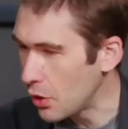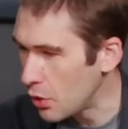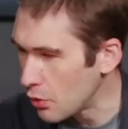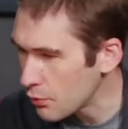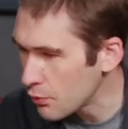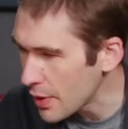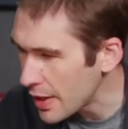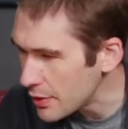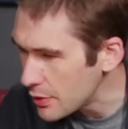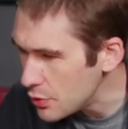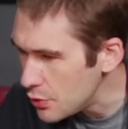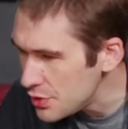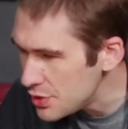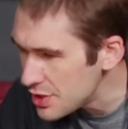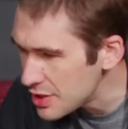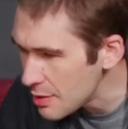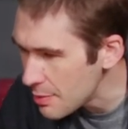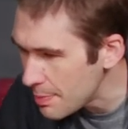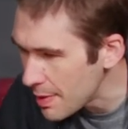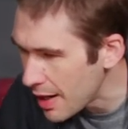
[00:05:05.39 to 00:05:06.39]
All right, who's
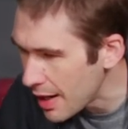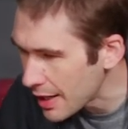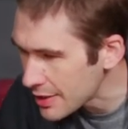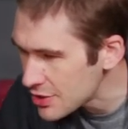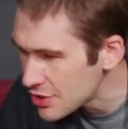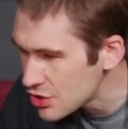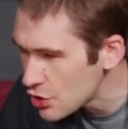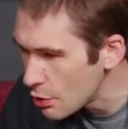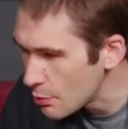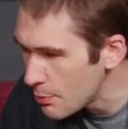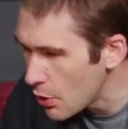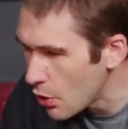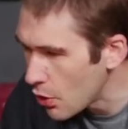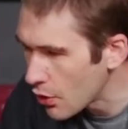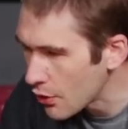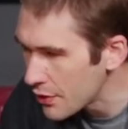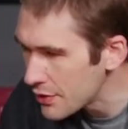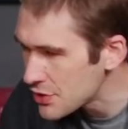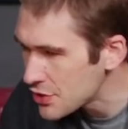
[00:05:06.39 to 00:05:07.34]
in the box? Some R